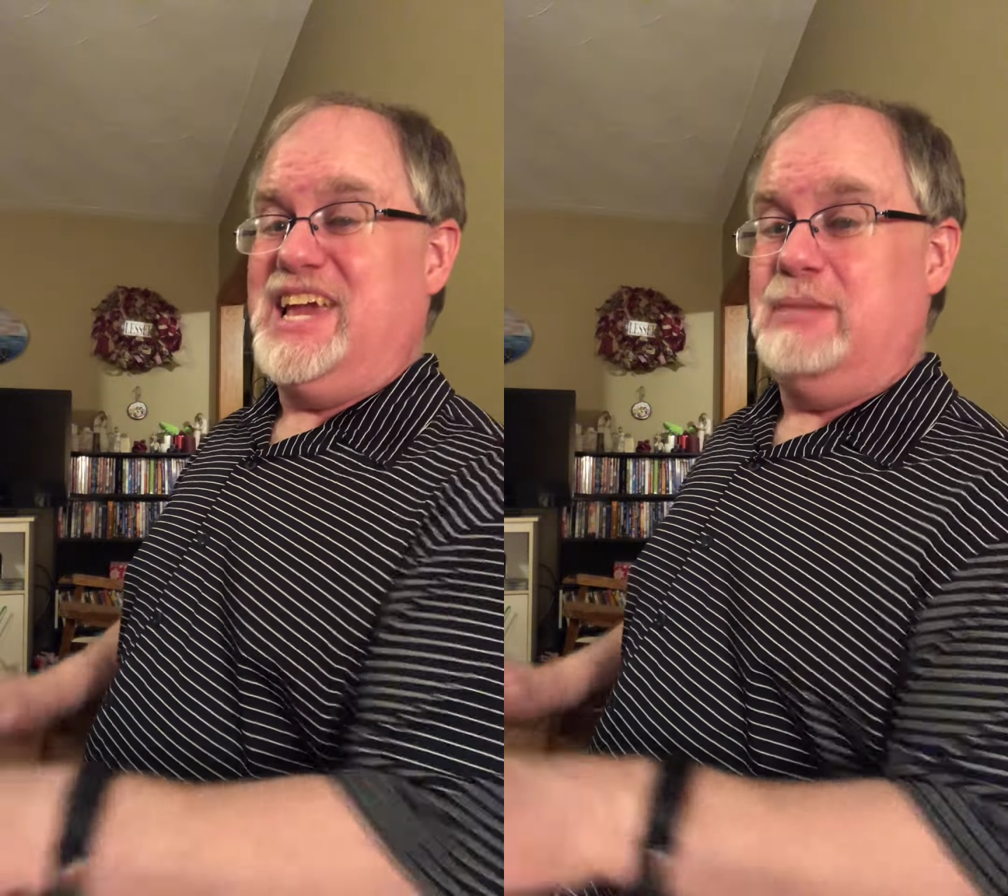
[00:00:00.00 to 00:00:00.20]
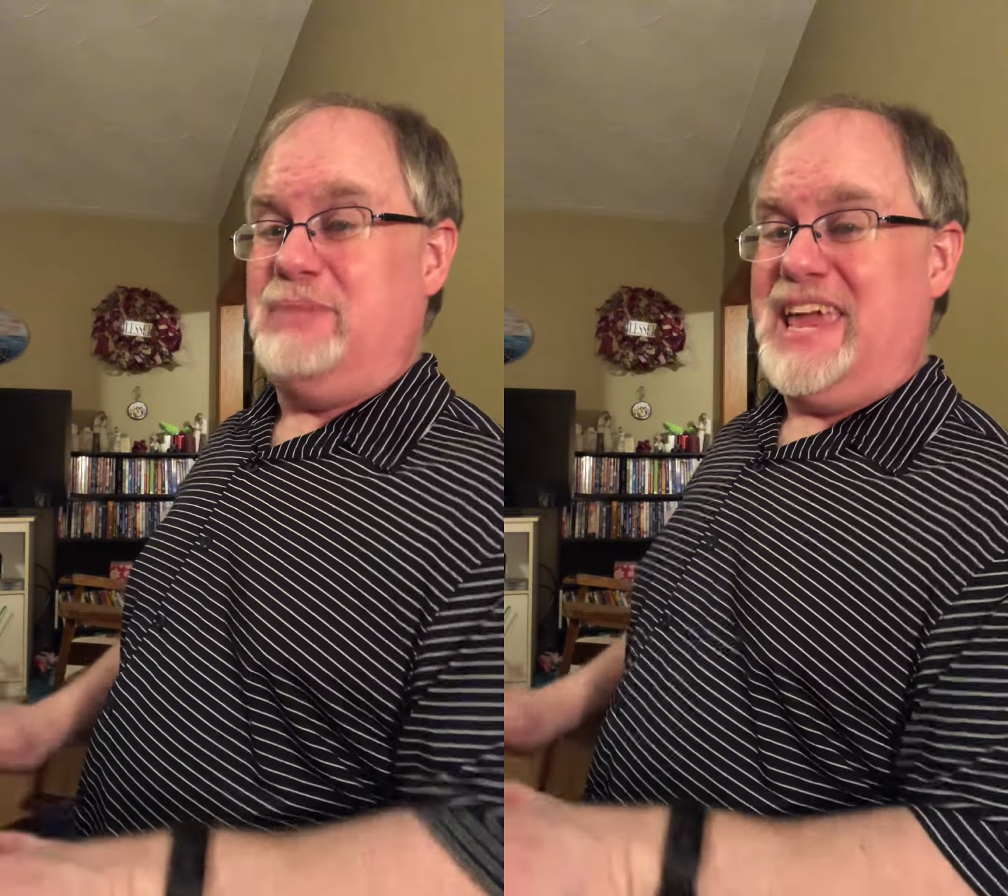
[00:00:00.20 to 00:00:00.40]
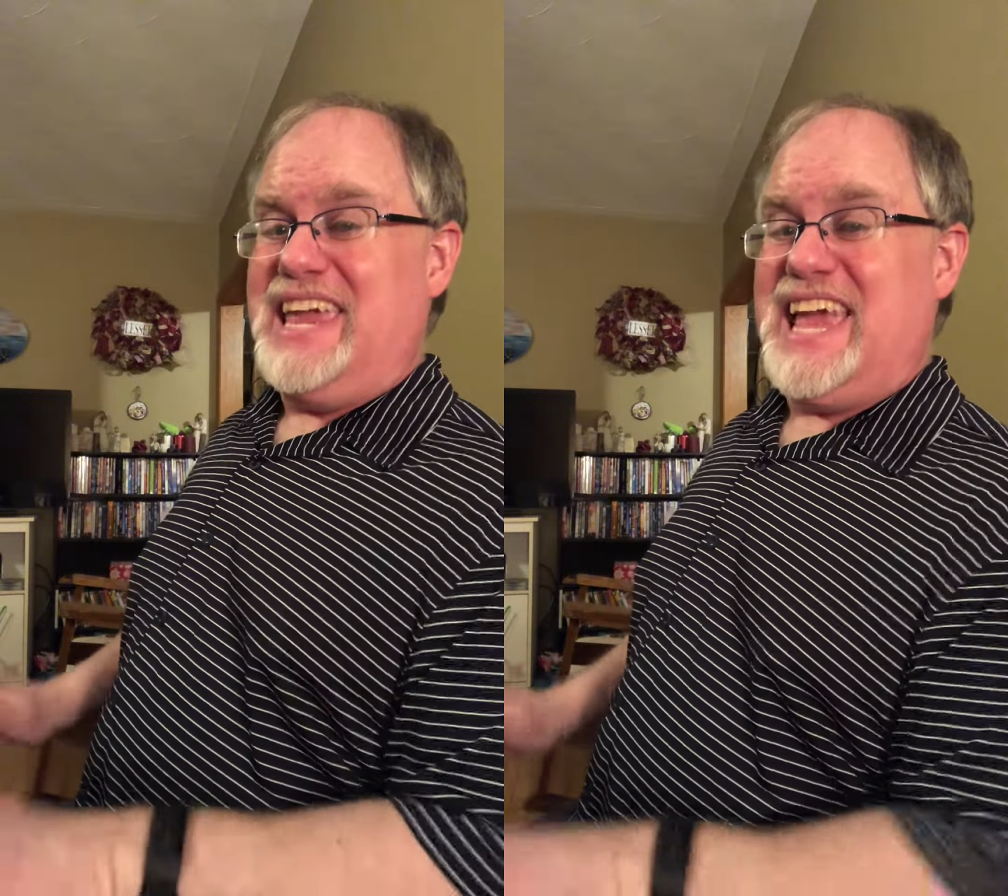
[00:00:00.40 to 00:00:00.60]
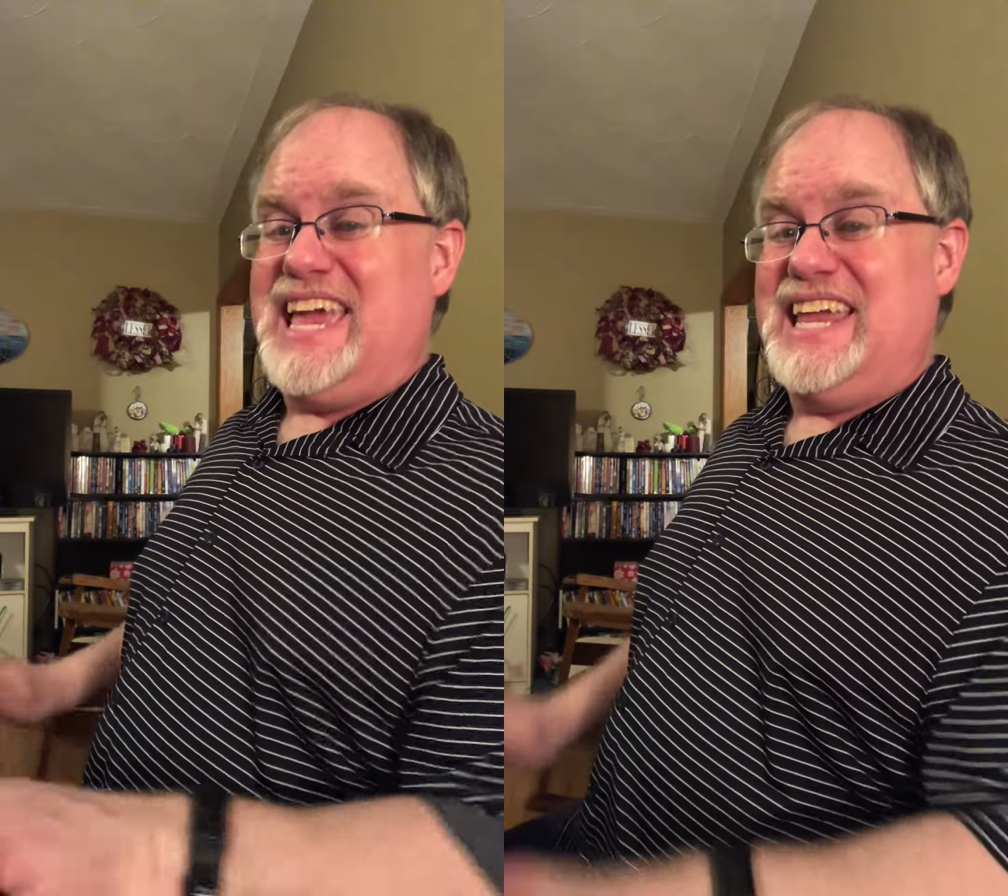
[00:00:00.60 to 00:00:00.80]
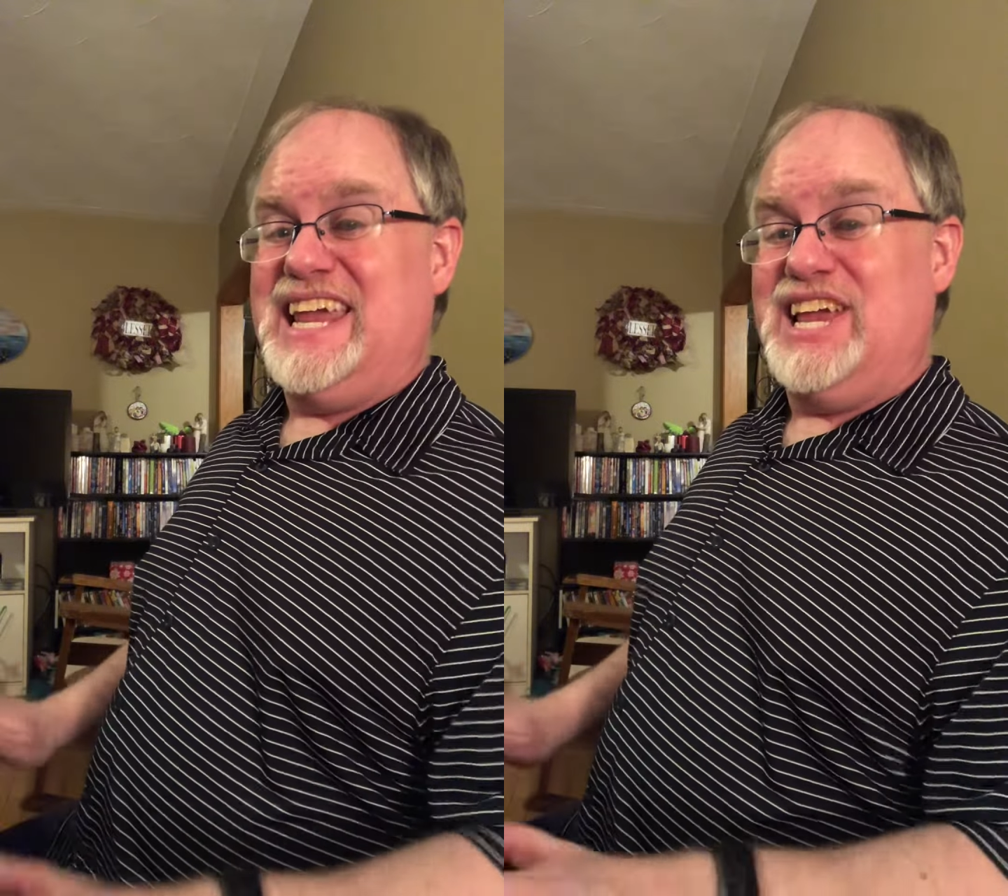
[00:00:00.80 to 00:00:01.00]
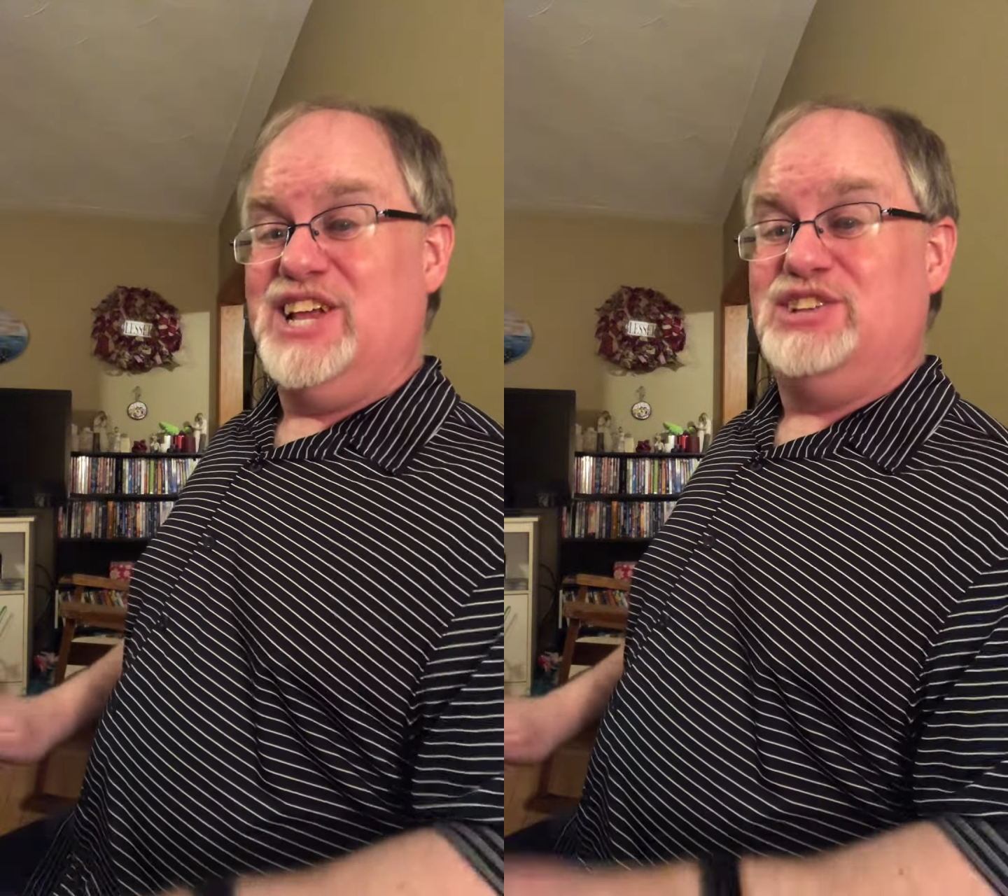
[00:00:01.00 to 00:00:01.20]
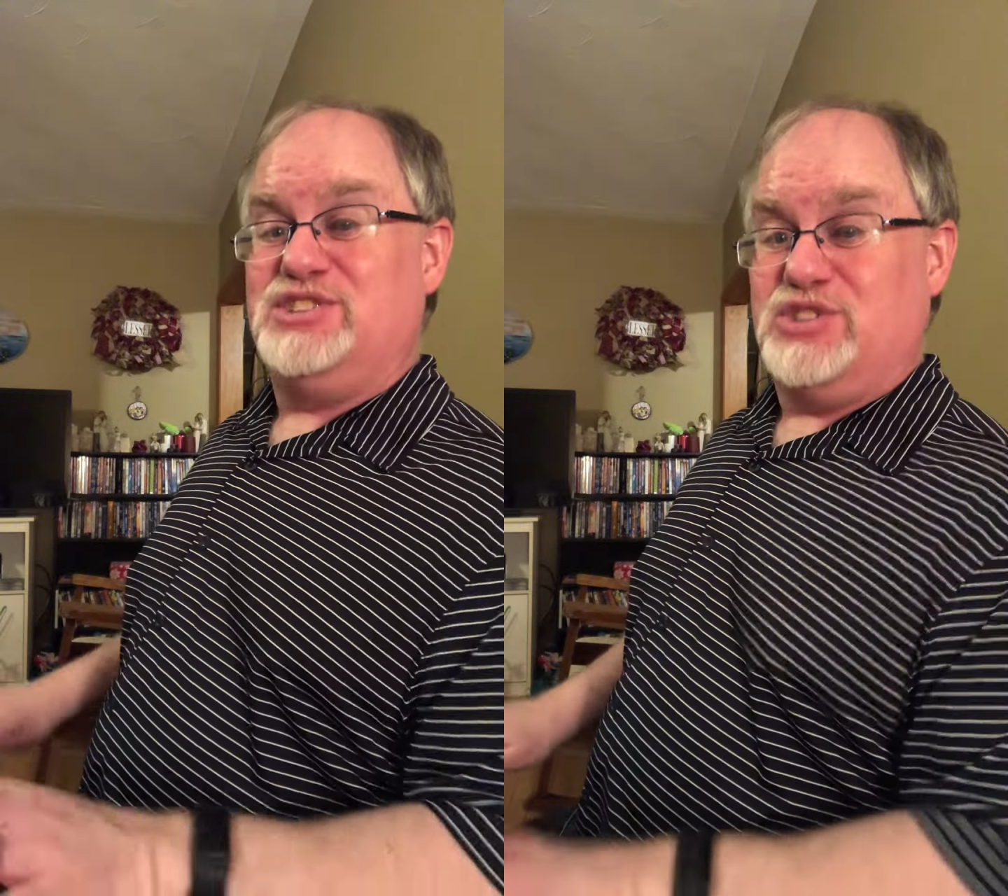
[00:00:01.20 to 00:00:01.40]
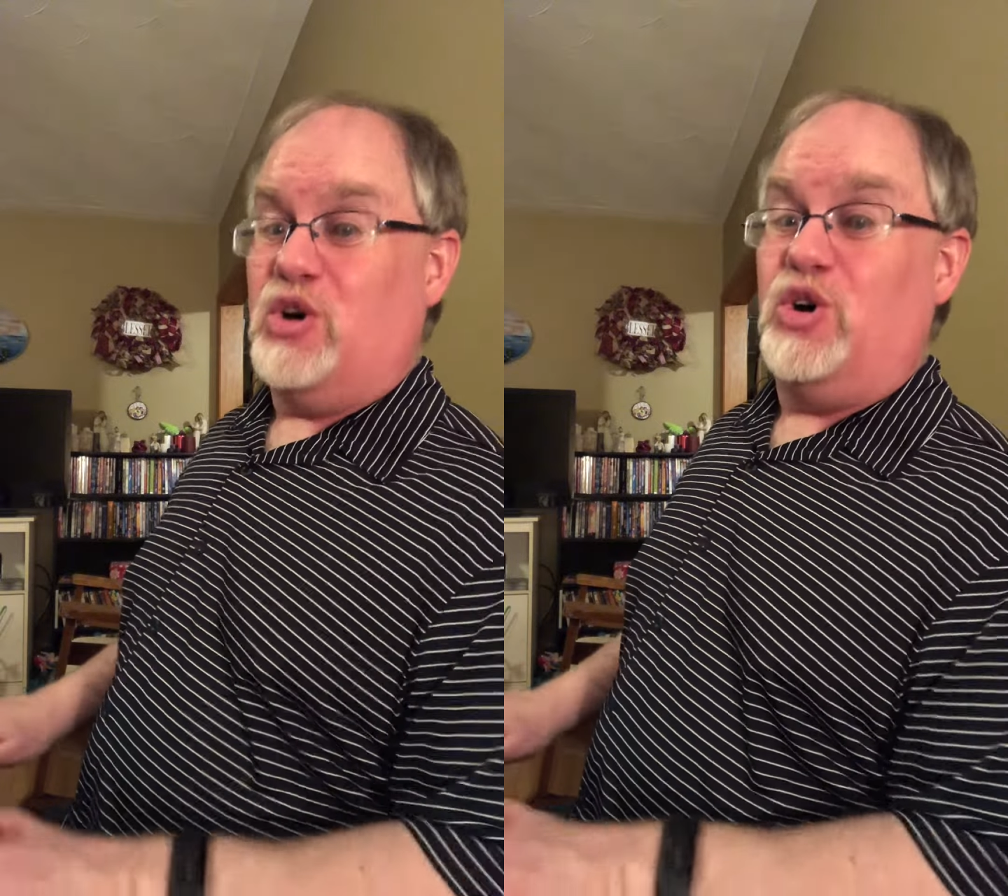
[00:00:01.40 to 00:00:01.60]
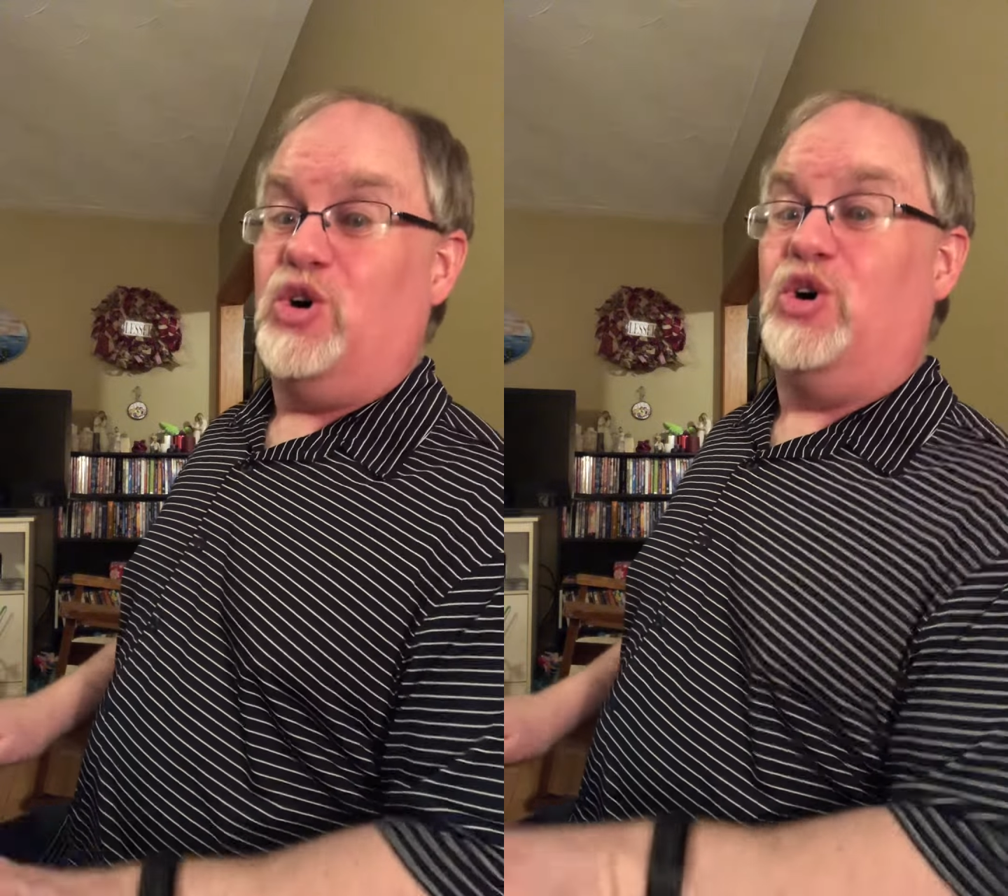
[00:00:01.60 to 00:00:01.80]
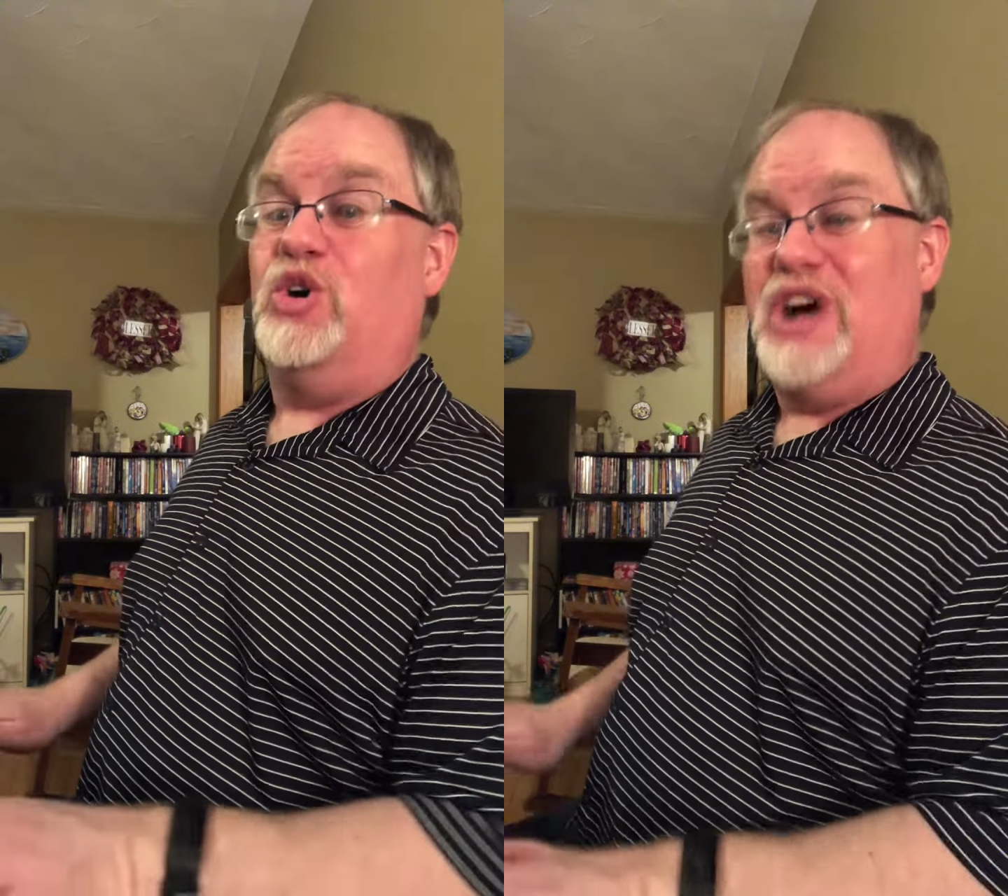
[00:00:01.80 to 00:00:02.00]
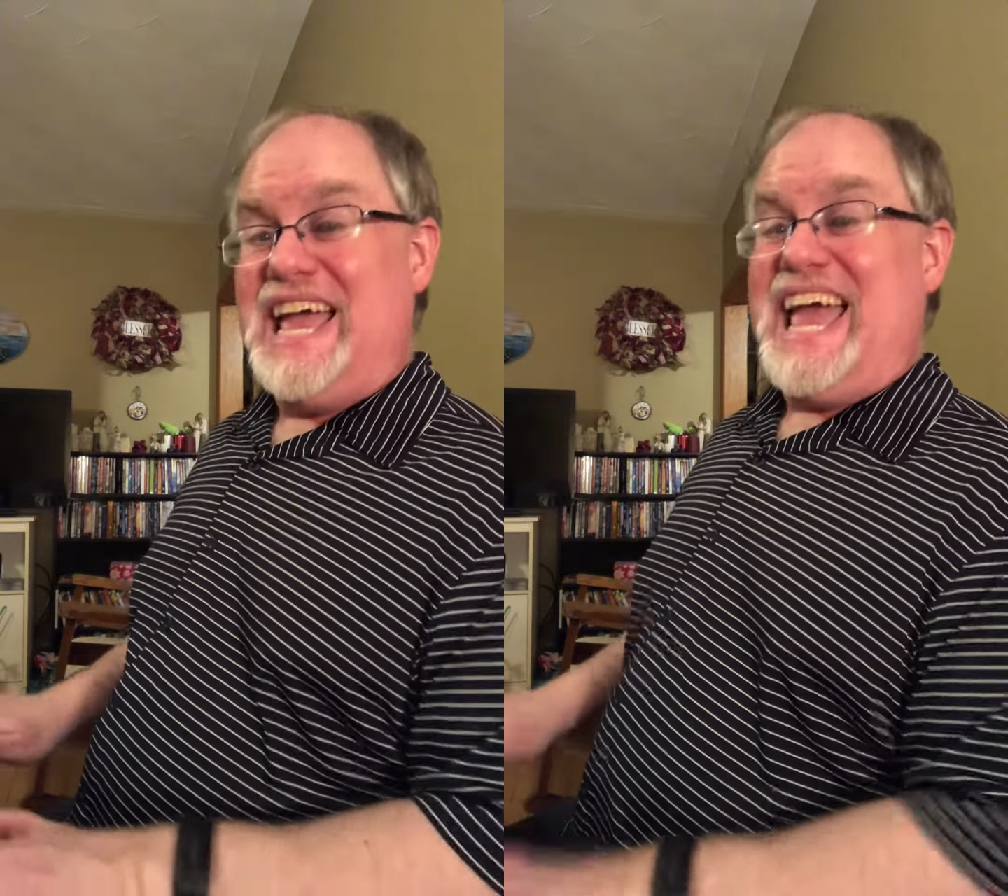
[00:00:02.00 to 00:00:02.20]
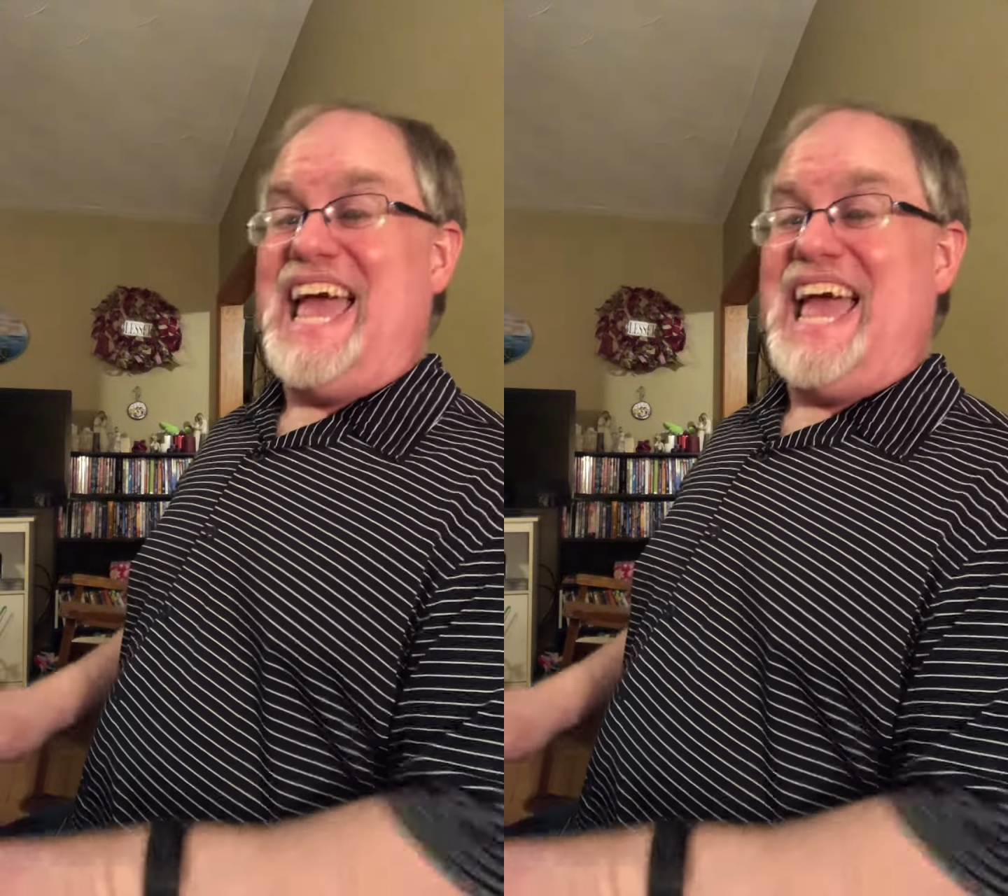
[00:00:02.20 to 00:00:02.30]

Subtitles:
Peeing in the snow